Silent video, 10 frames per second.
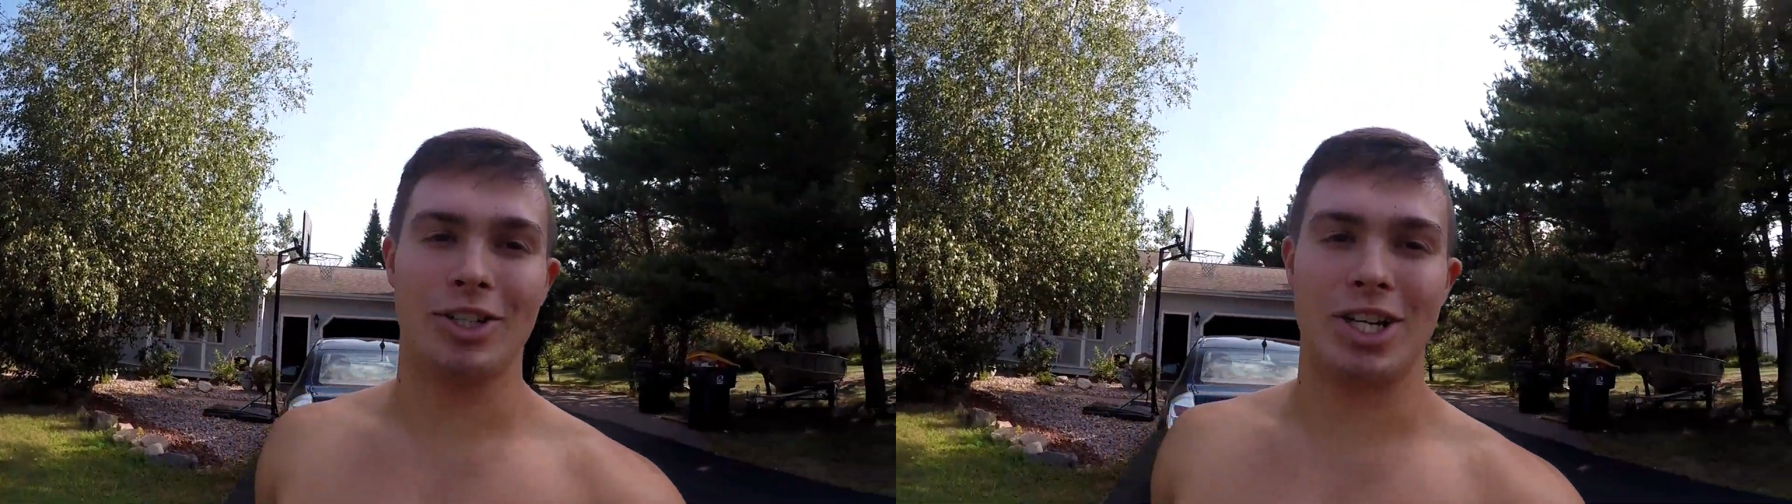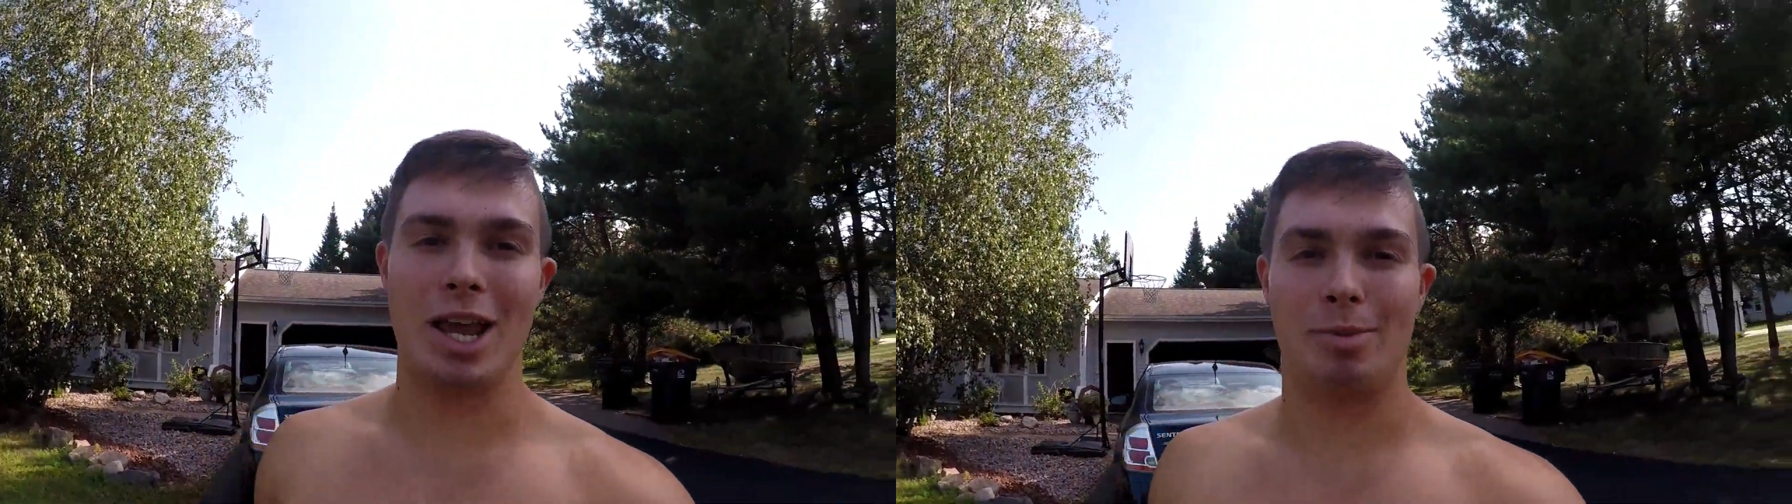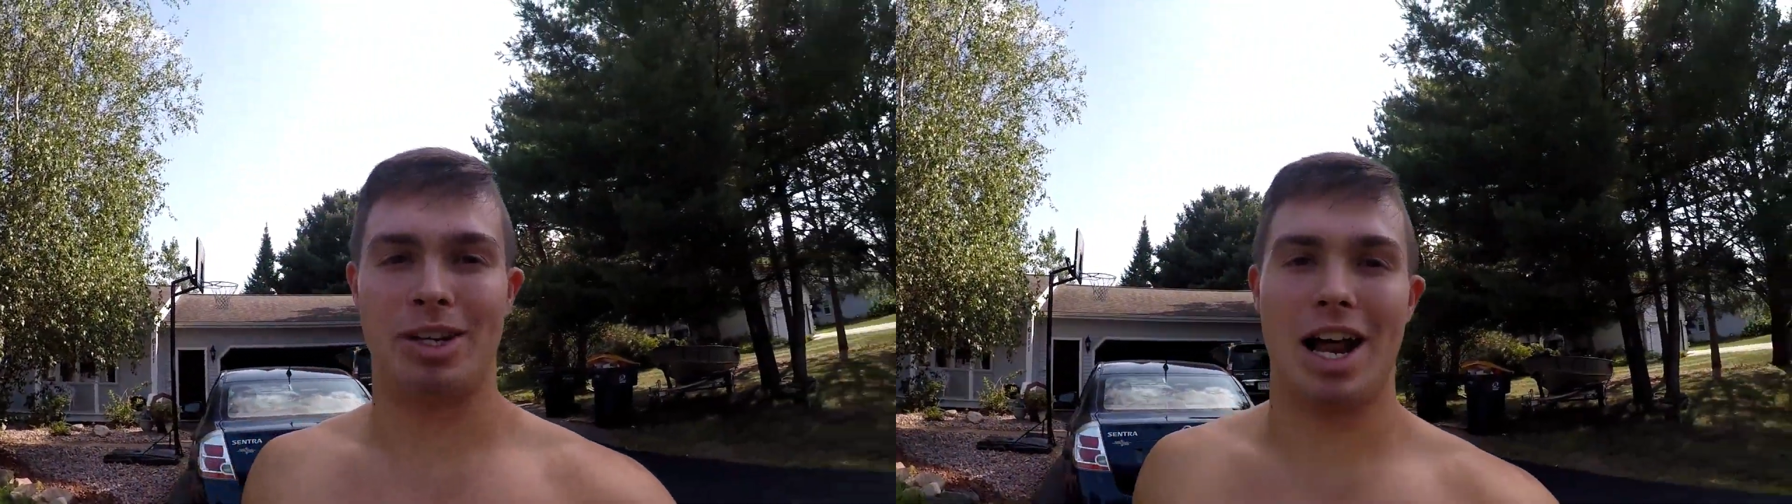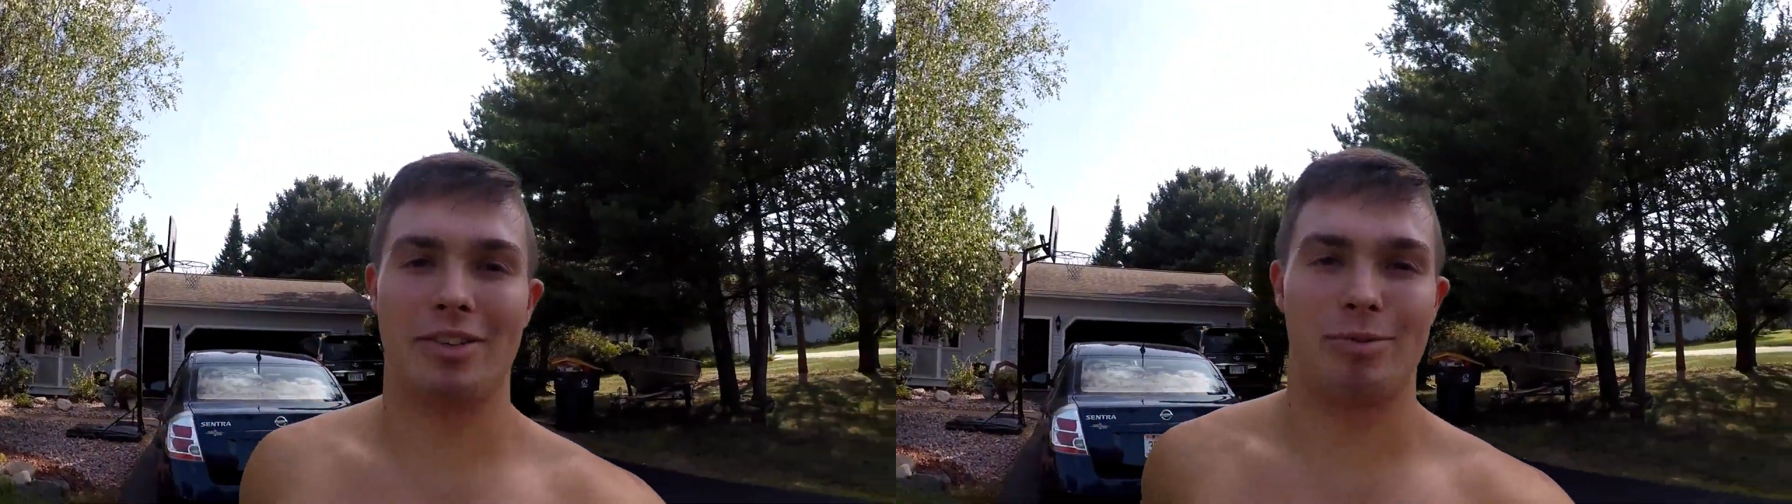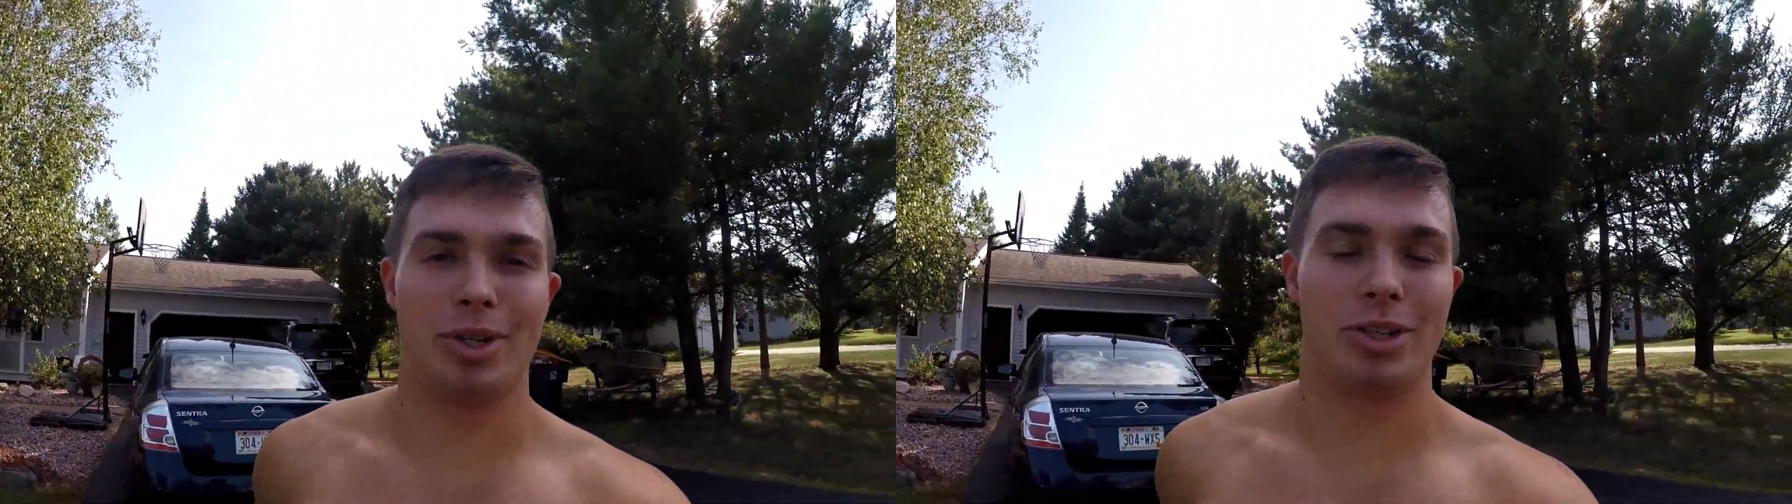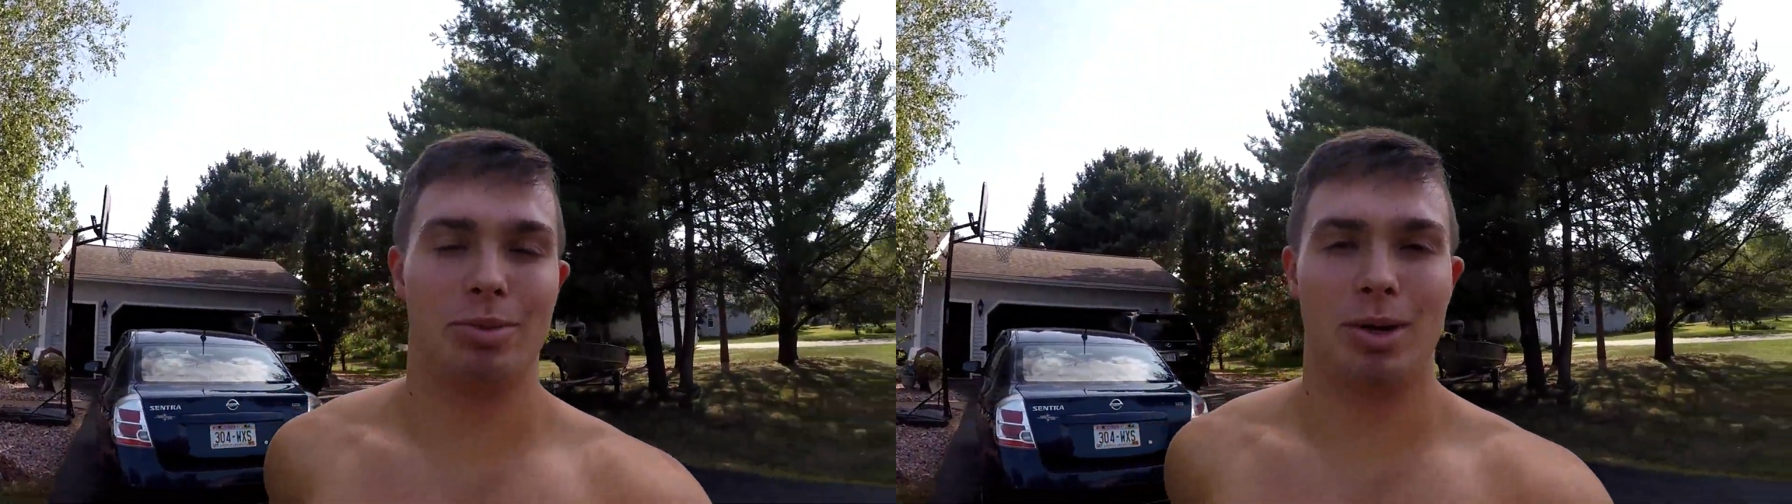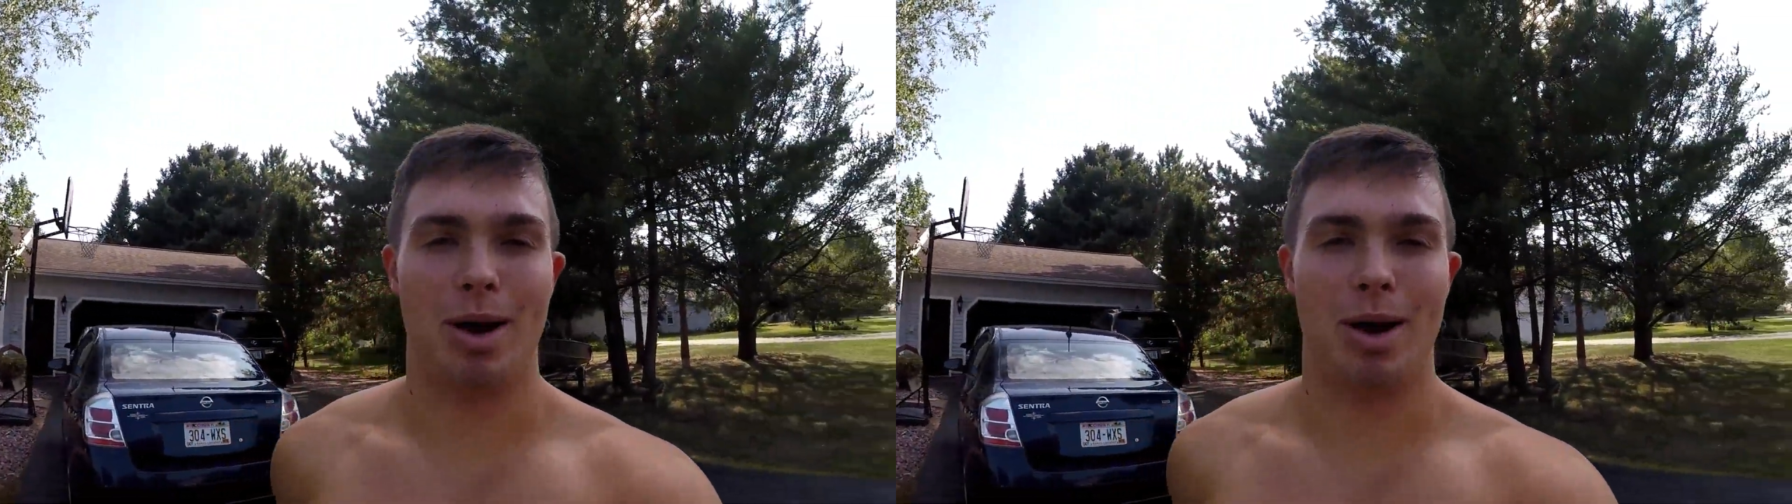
shape and not even be able to play